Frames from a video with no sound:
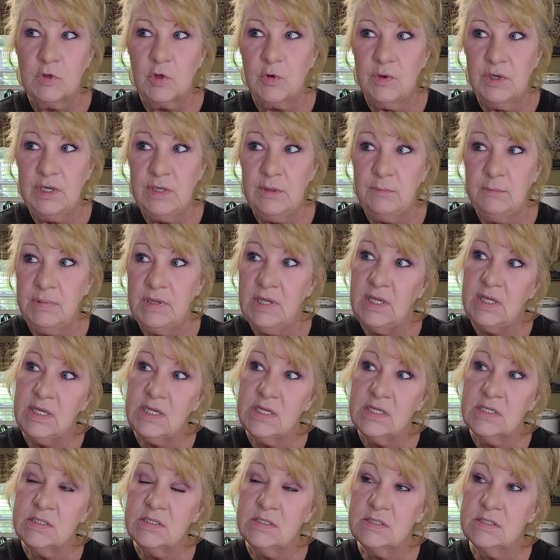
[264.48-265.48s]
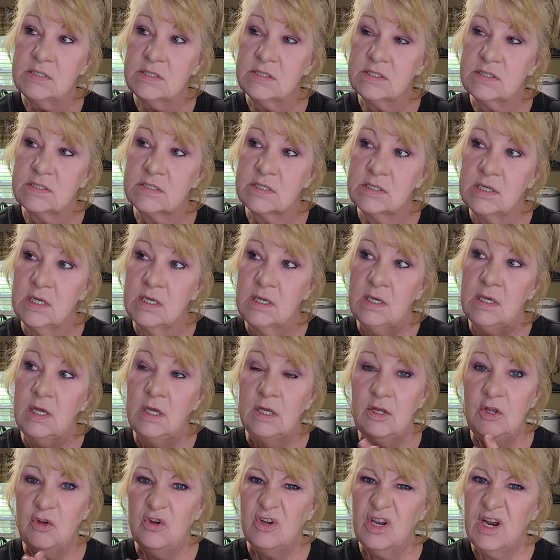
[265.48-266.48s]
green beans.
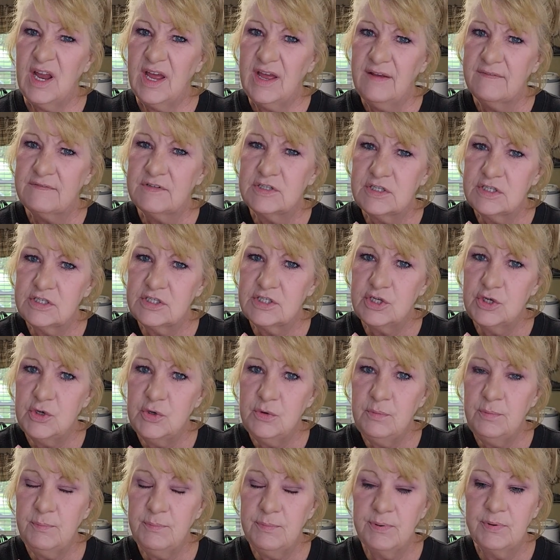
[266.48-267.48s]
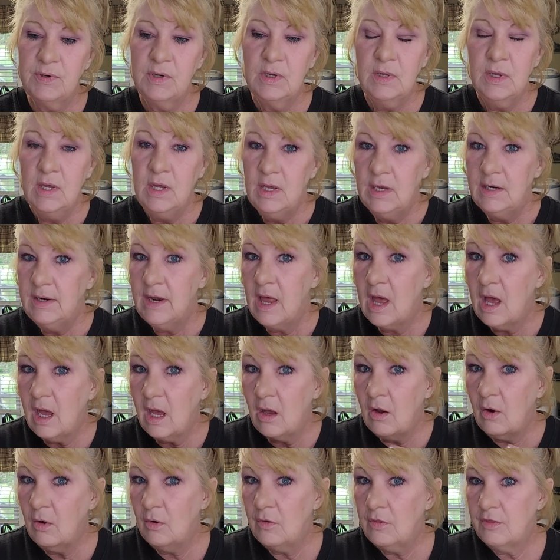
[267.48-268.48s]
You can have soup.
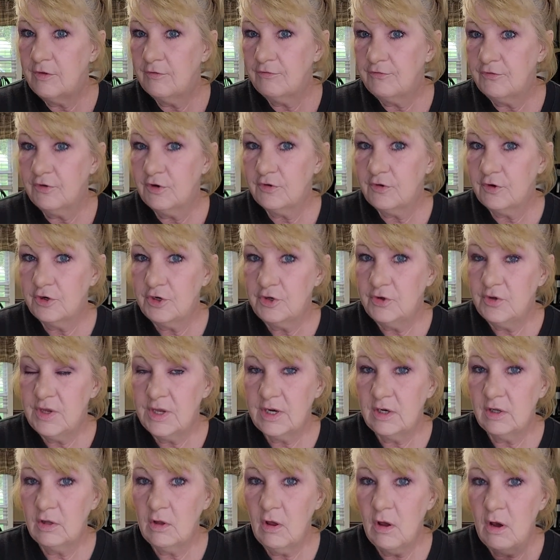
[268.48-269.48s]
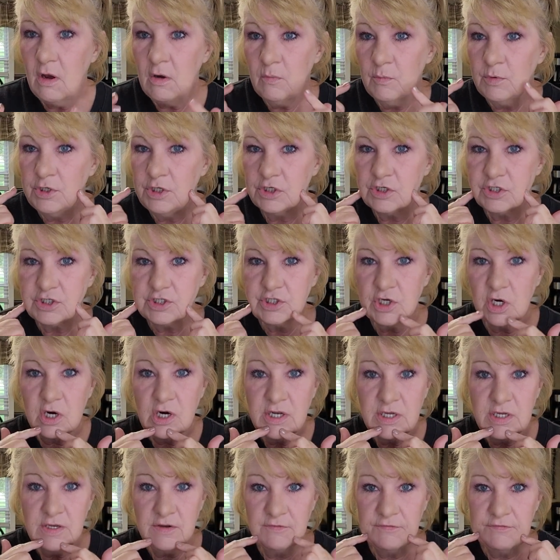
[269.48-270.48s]
Now, the further you get along when you're
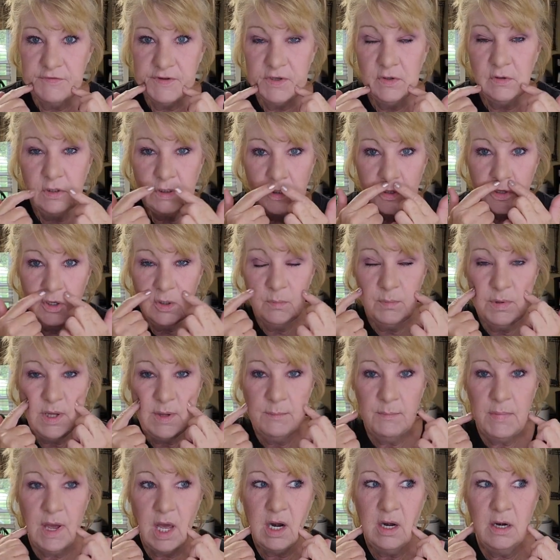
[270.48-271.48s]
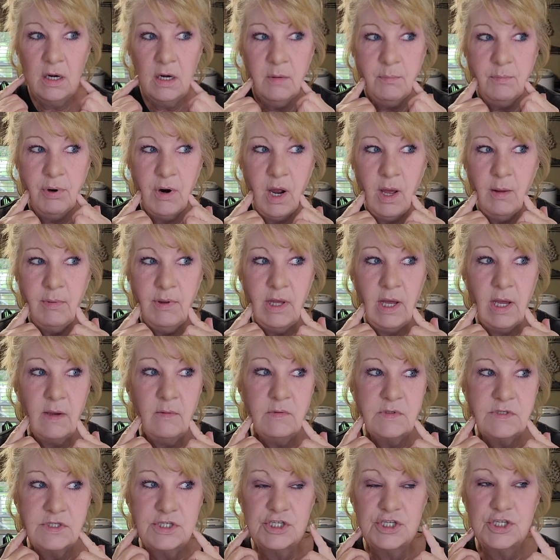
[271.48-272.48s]
starting to feel a little bit better, probably I
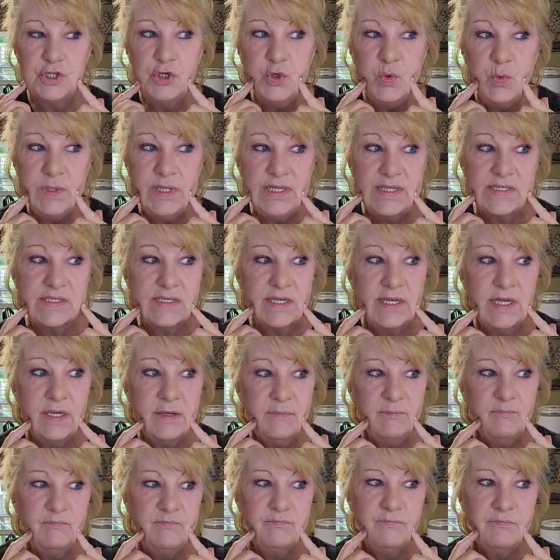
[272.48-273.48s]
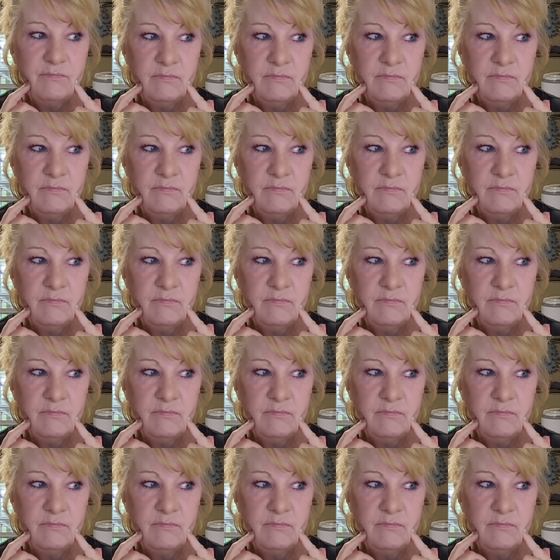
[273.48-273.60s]
was two weeks in,